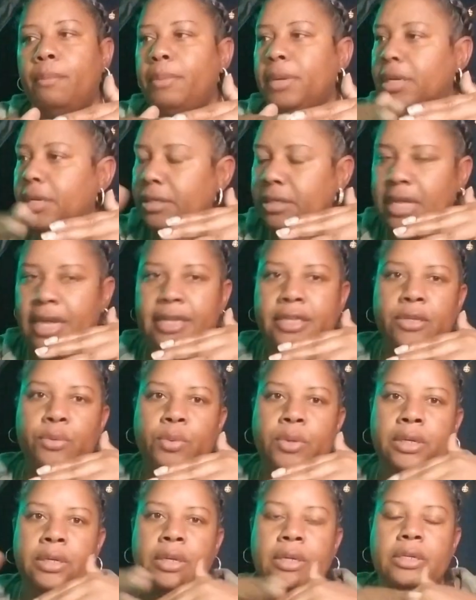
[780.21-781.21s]
because
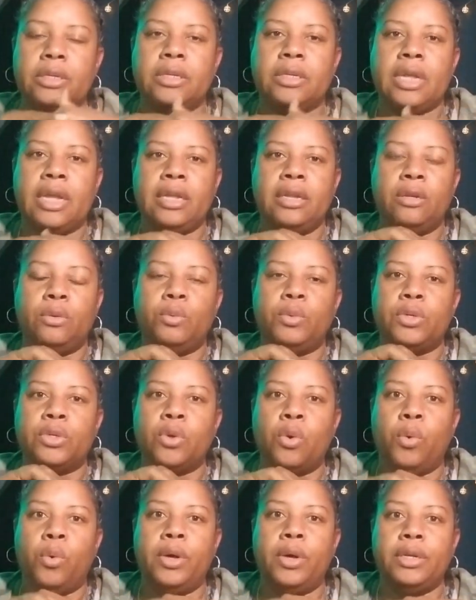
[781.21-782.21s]
that's what Satan
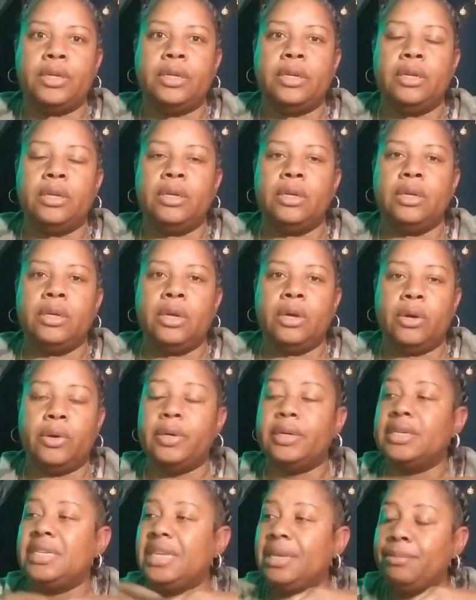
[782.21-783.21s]
was going
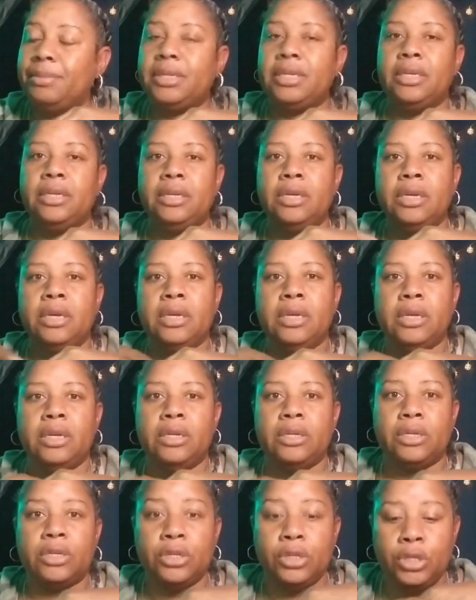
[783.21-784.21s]
or attempting
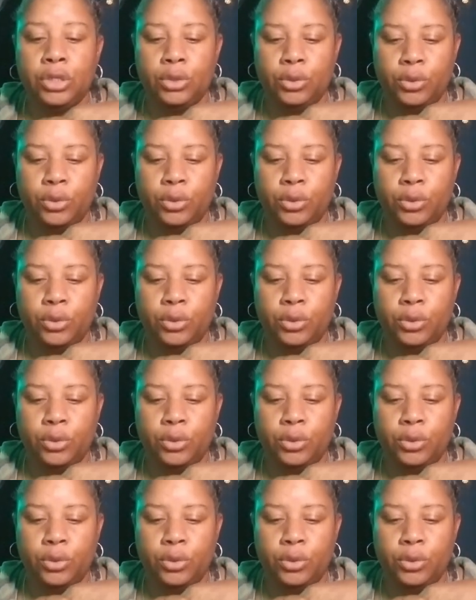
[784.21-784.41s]
to